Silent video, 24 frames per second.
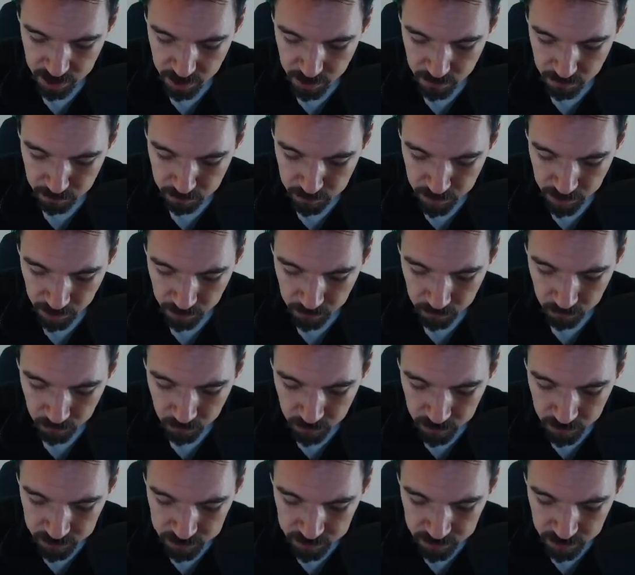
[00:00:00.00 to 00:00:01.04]
but I
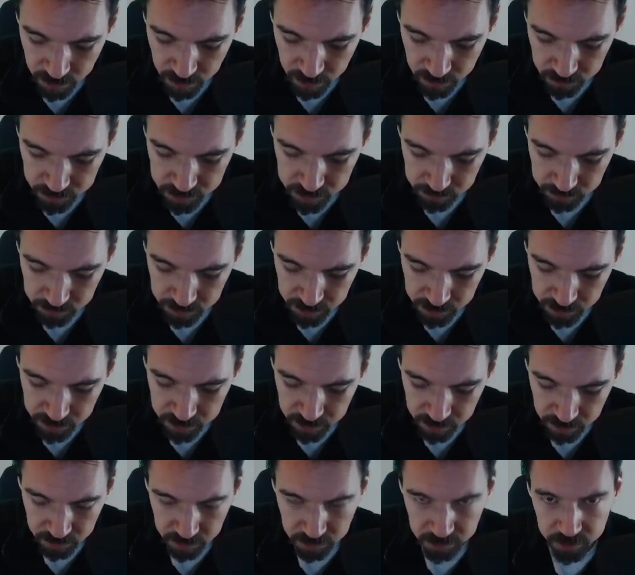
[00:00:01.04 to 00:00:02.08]
want to ultimately
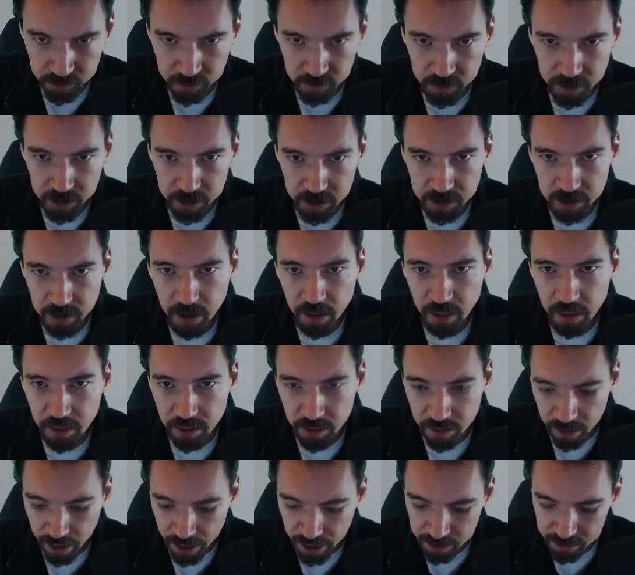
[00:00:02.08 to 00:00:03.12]
conclude
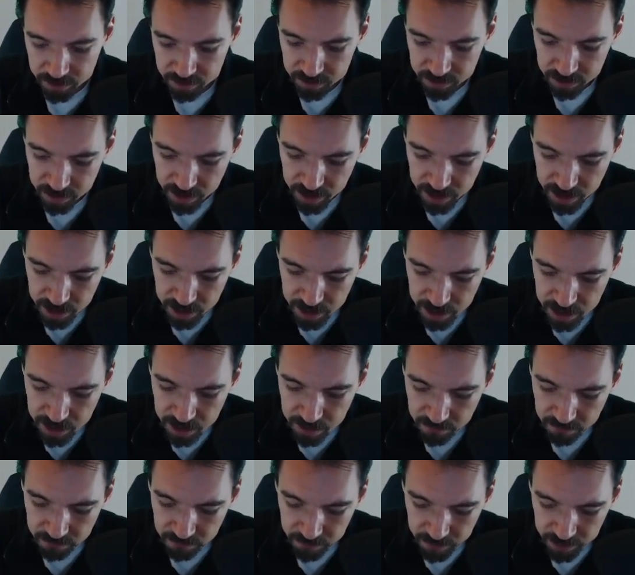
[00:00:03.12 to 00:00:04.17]
that
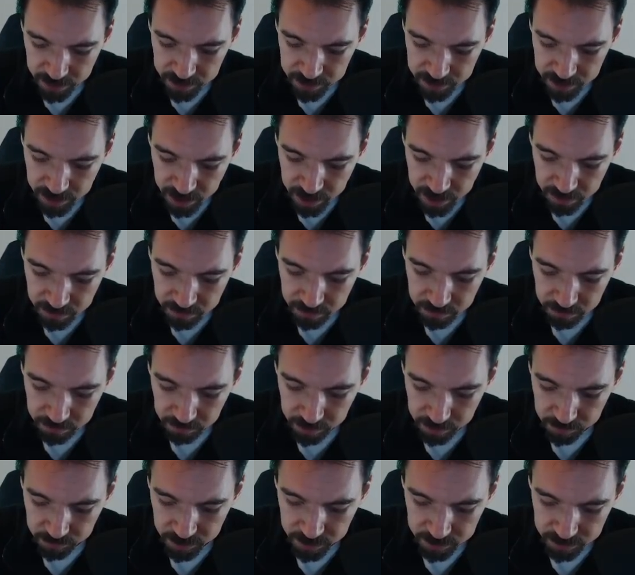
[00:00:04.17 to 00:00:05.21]
if I take the
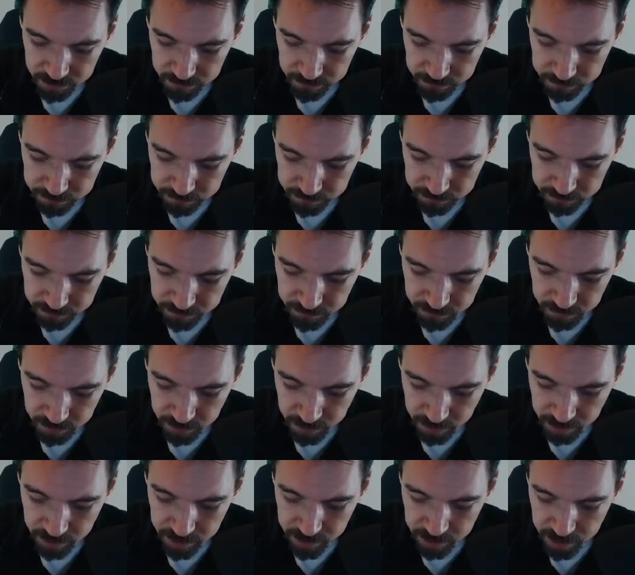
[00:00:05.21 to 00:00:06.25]
limit,
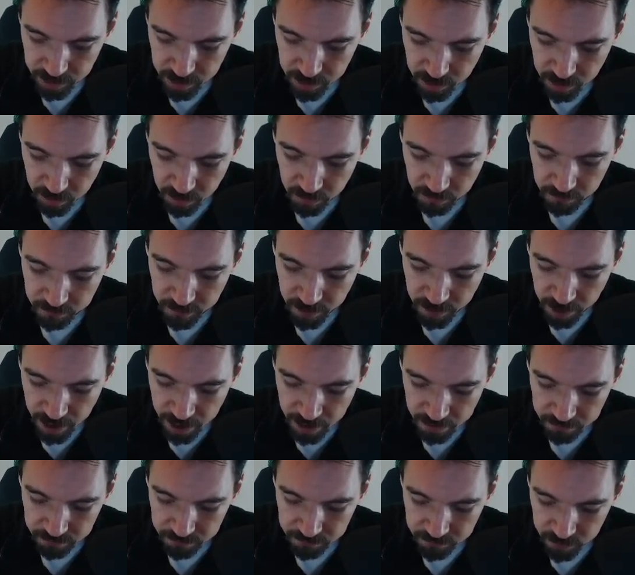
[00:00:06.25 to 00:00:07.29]
okay, of
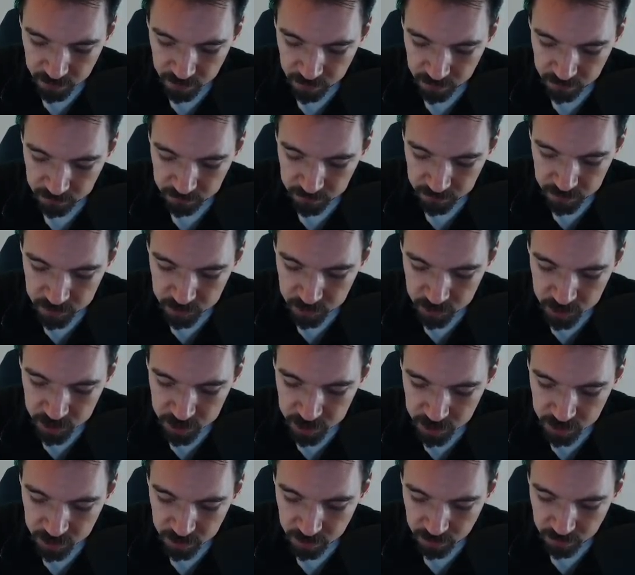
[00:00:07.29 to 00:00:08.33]
f of
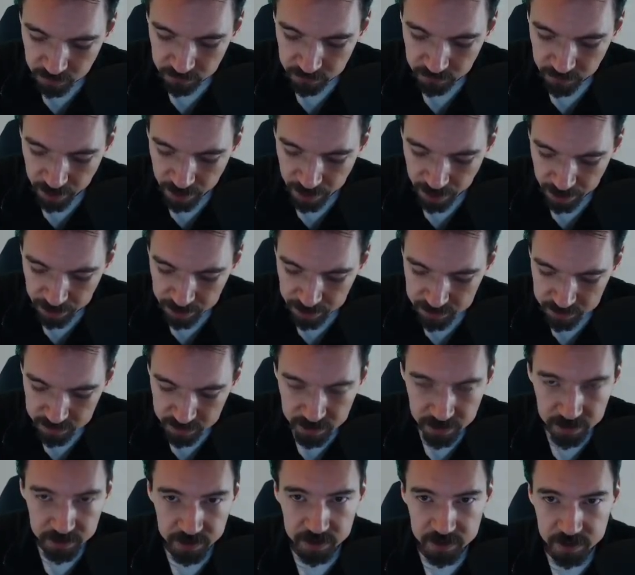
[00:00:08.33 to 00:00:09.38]
g of x,
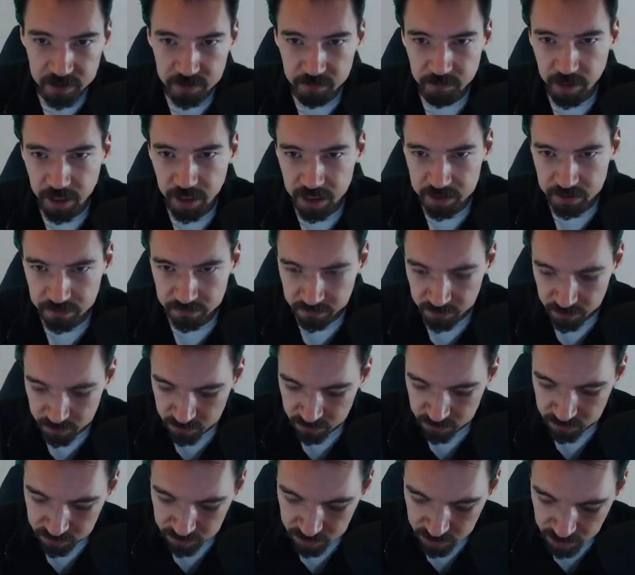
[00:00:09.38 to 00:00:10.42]
this composite
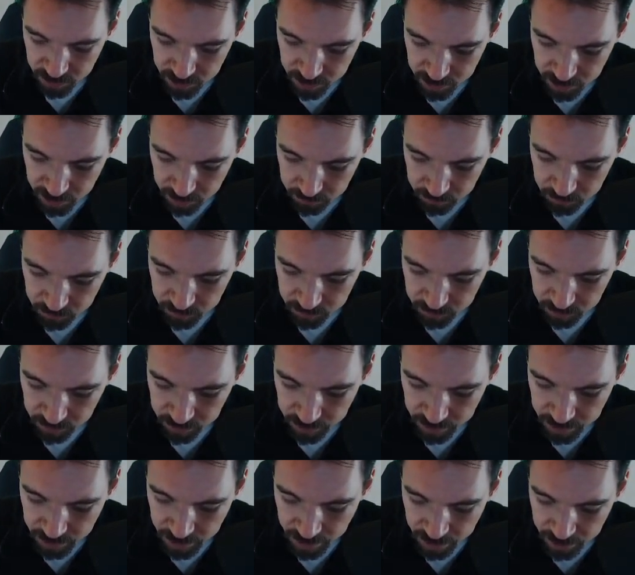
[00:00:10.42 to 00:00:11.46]
function, I'm going to
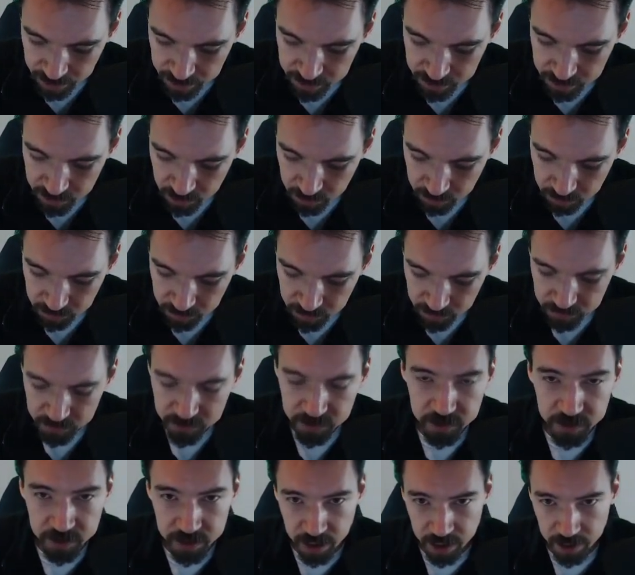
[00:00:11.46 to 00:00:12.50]
let x
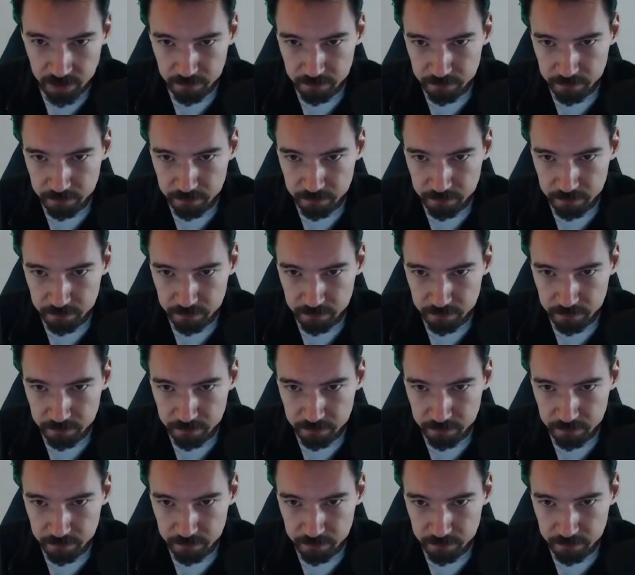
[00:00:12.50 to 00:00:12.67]
approach c.